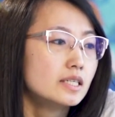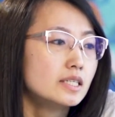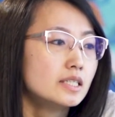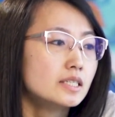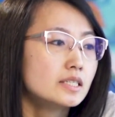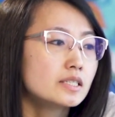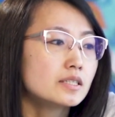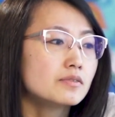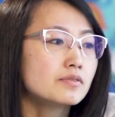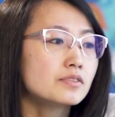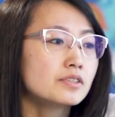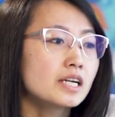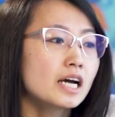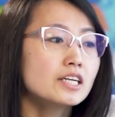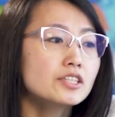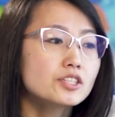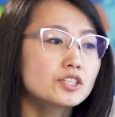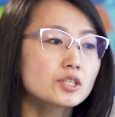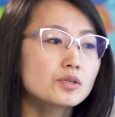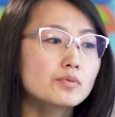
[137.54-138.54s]
So if you're
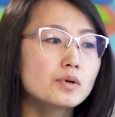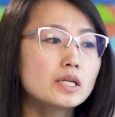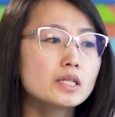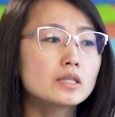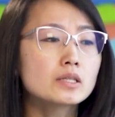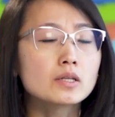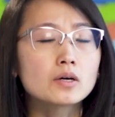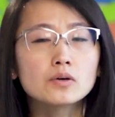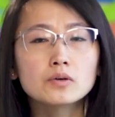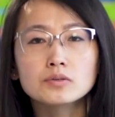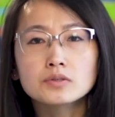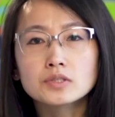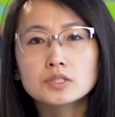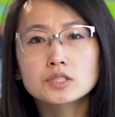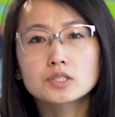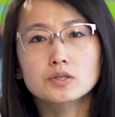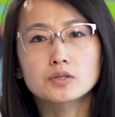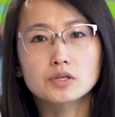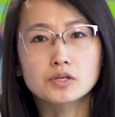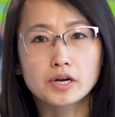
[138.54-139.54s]
not sure what
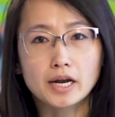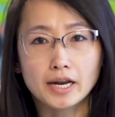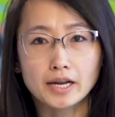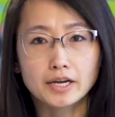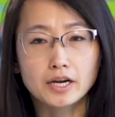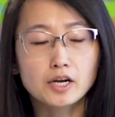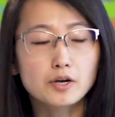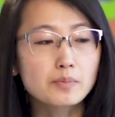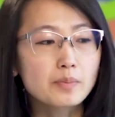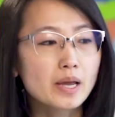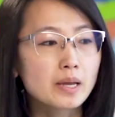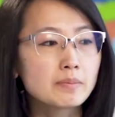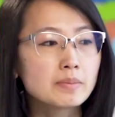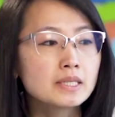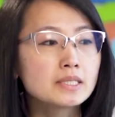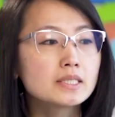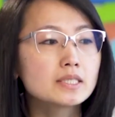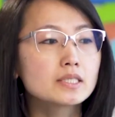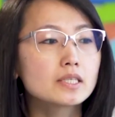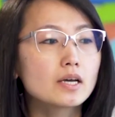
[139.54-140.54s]
loans or credit card
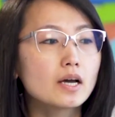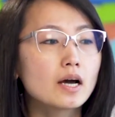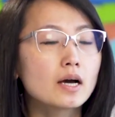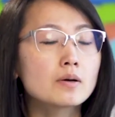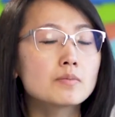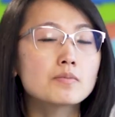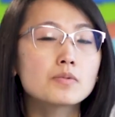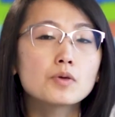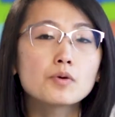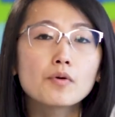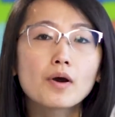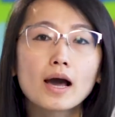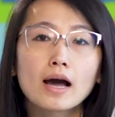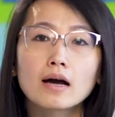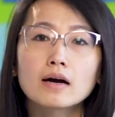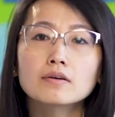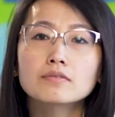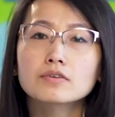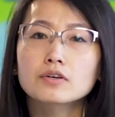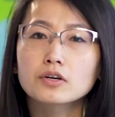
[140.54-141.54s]
payments you
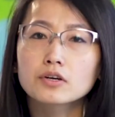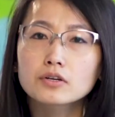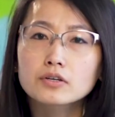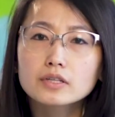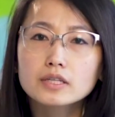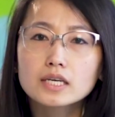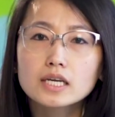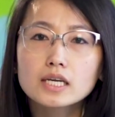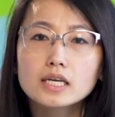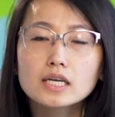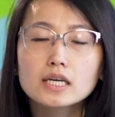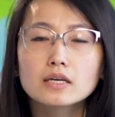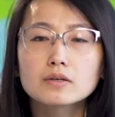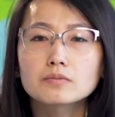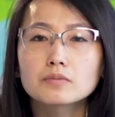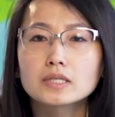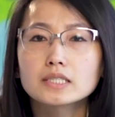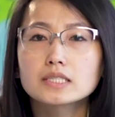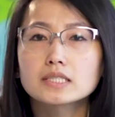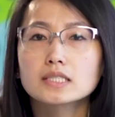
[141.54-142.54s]
have currently
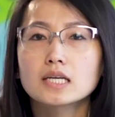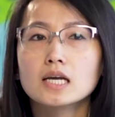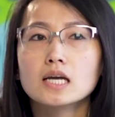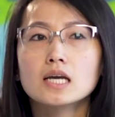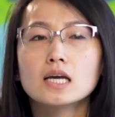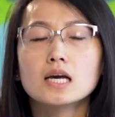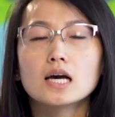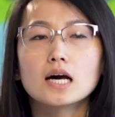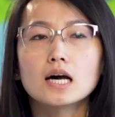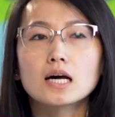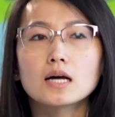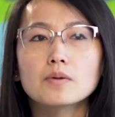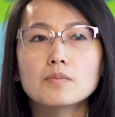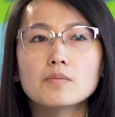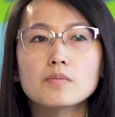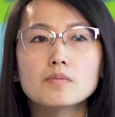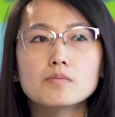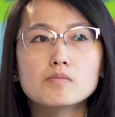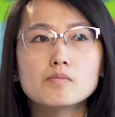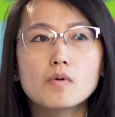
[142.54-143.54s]
and what's
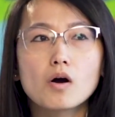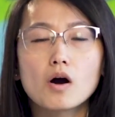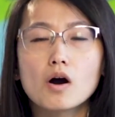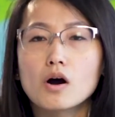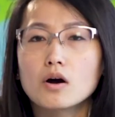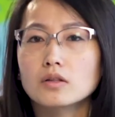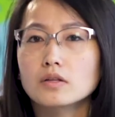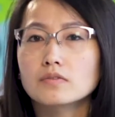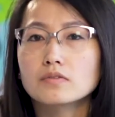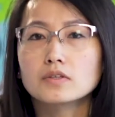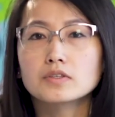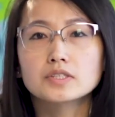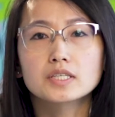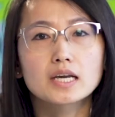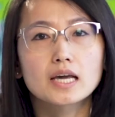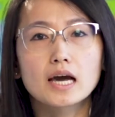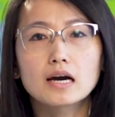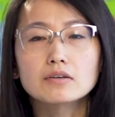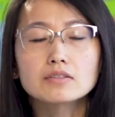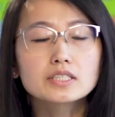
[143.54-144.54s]
all of those
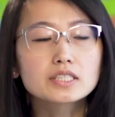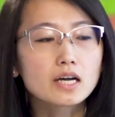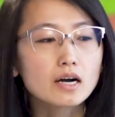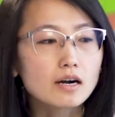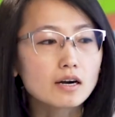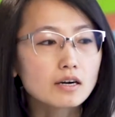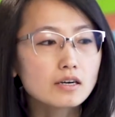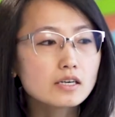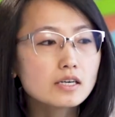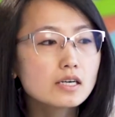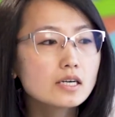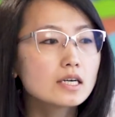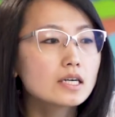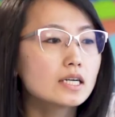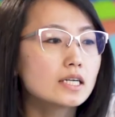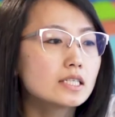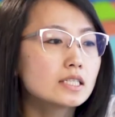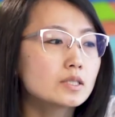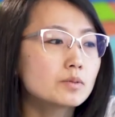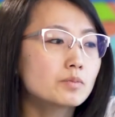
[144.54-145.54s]
accounts are,
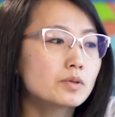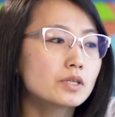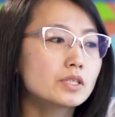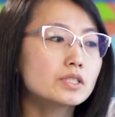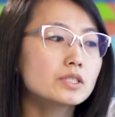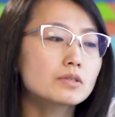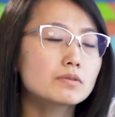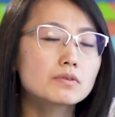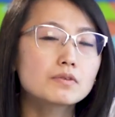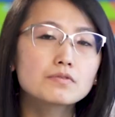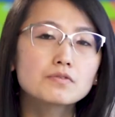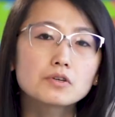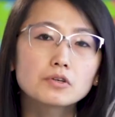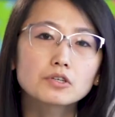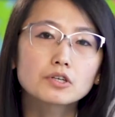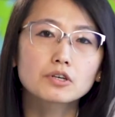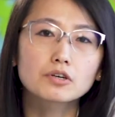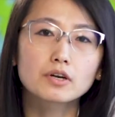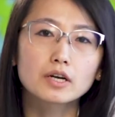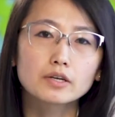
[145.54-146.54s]
it's important to review
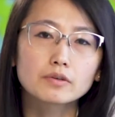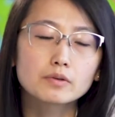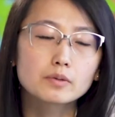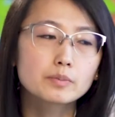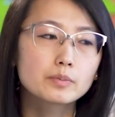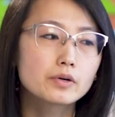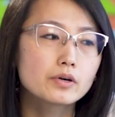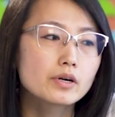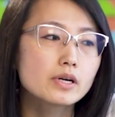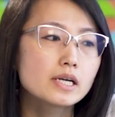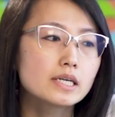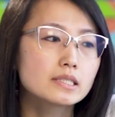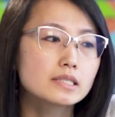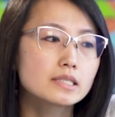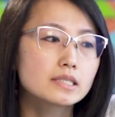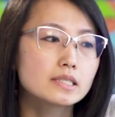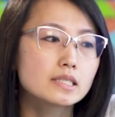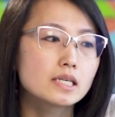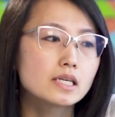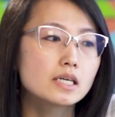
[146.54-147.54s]
your credit report and
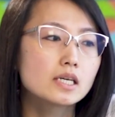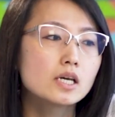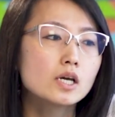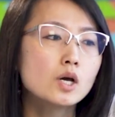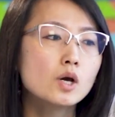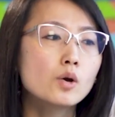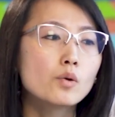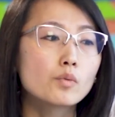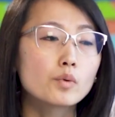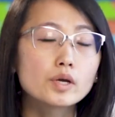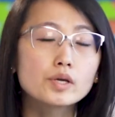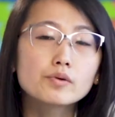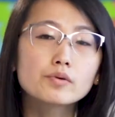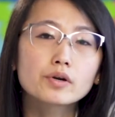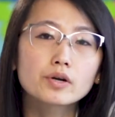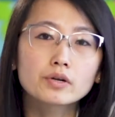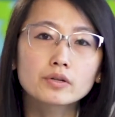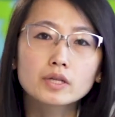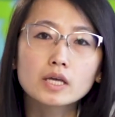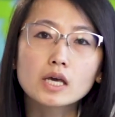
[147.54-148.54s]
see what you
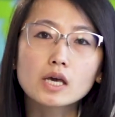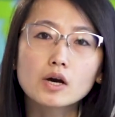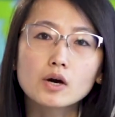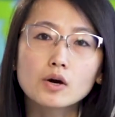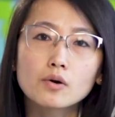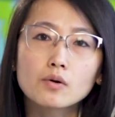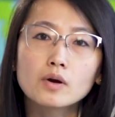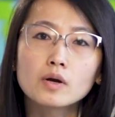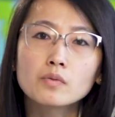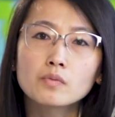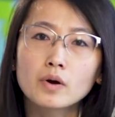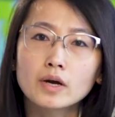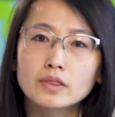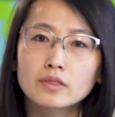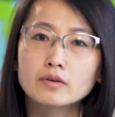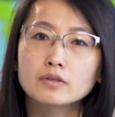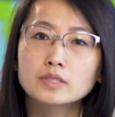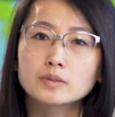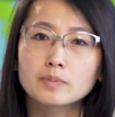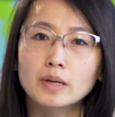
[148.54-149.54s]
currently owe and what
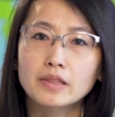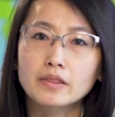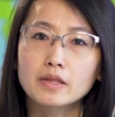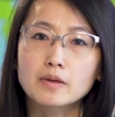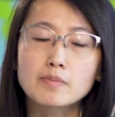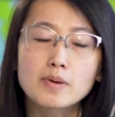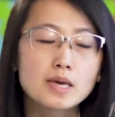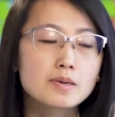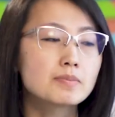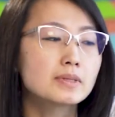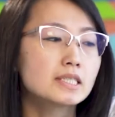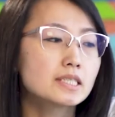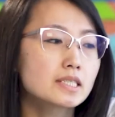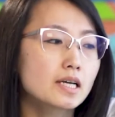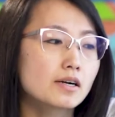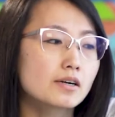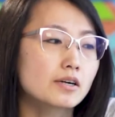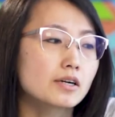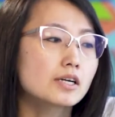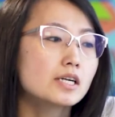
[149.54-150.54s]
those monthly payments
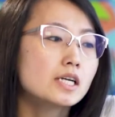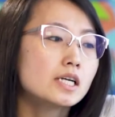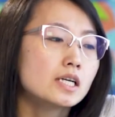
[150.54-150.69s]
are.